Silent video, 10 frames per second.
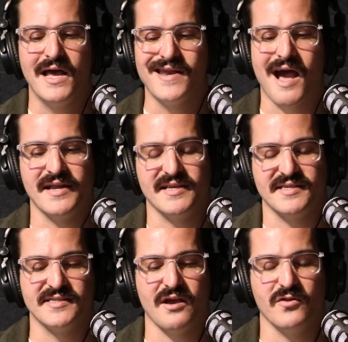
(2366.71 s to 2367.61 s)
not
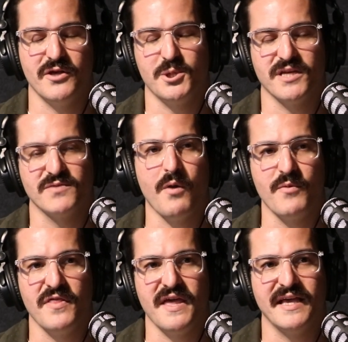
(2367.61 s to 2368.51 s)
necessarily just what
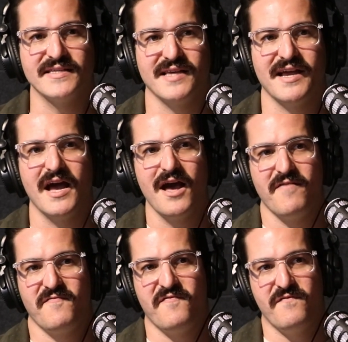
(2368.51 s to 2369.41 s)
we think is like
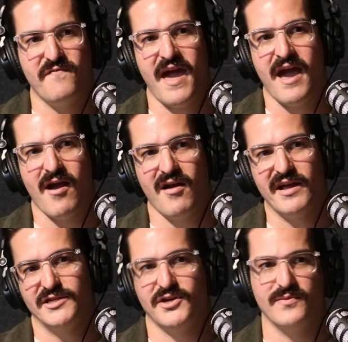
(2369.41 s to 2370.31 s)
fair
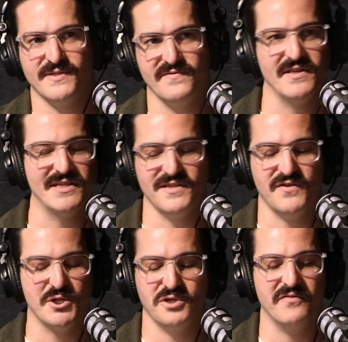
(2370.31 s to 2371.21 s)
in terms of the
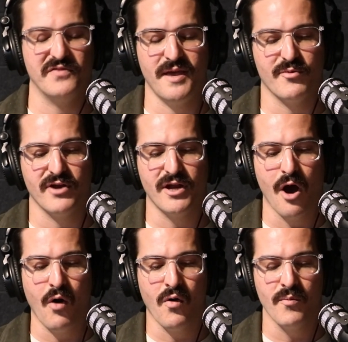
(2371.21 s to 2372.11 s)
division of labor in
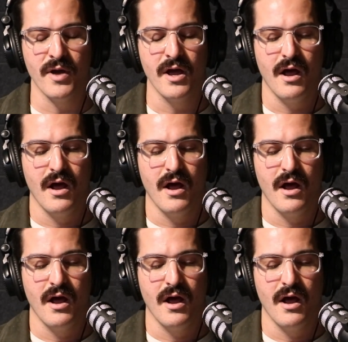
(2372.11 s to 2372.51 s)
home.